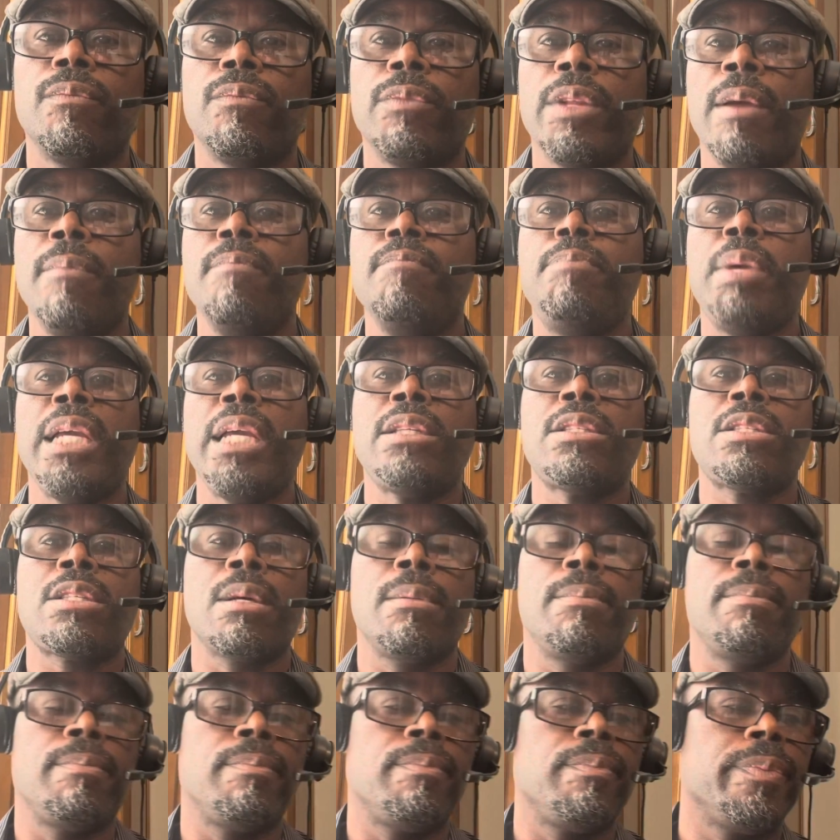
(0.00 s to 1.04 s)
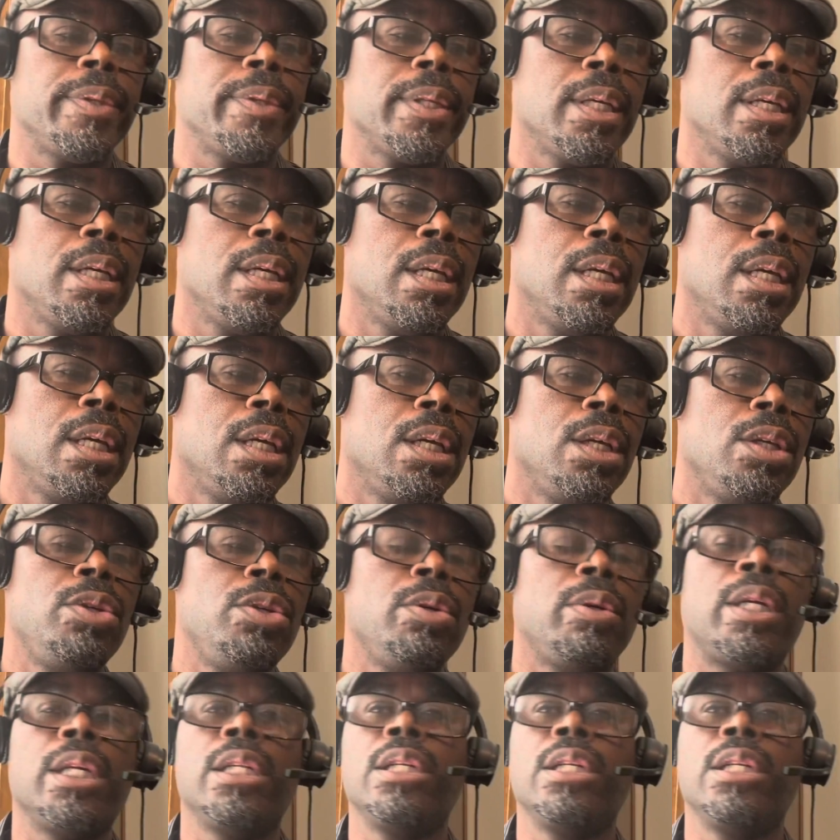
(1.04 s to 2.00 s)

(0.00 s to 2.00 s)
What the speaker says: and beats him. You can